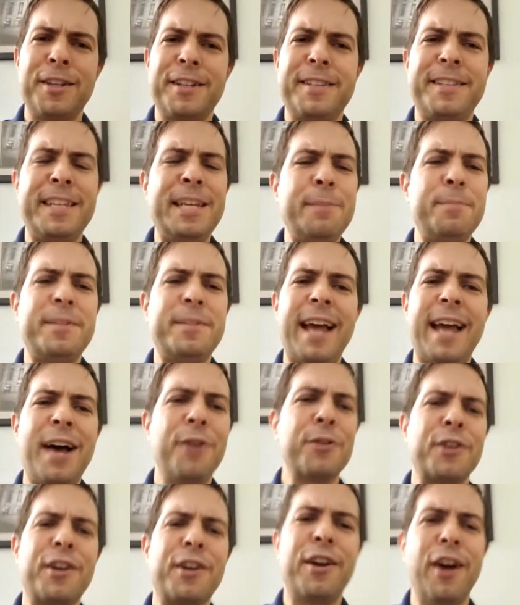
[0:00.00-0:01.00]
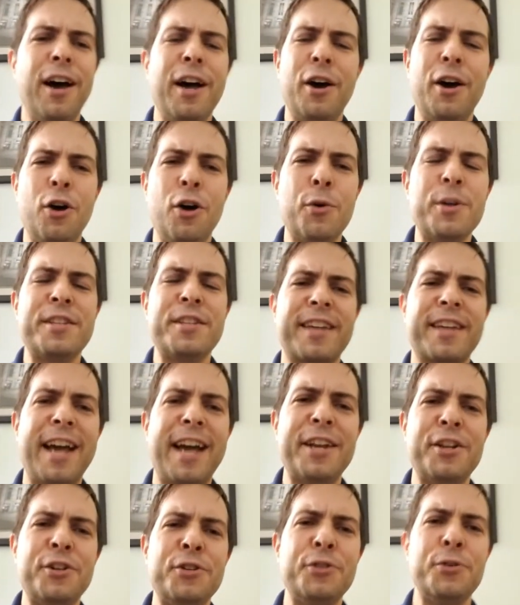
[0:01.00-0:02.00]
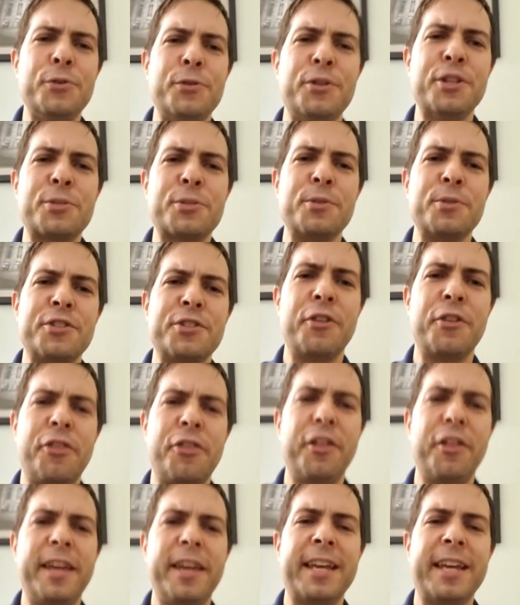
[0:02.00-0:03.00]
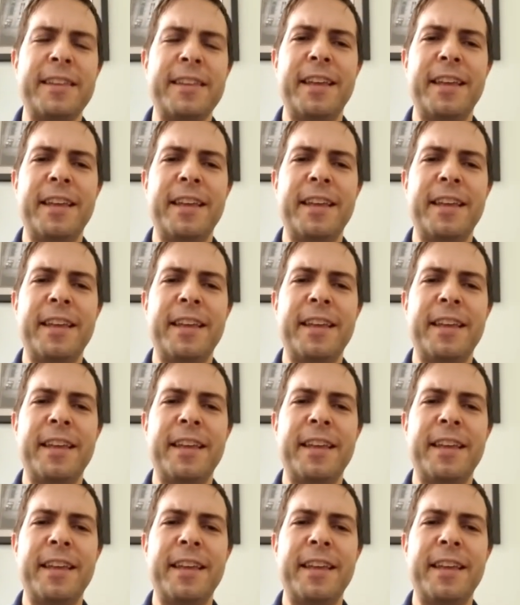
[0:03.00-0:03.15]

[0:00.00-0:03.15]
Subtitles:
deep down gut always kind of knew this was the thing.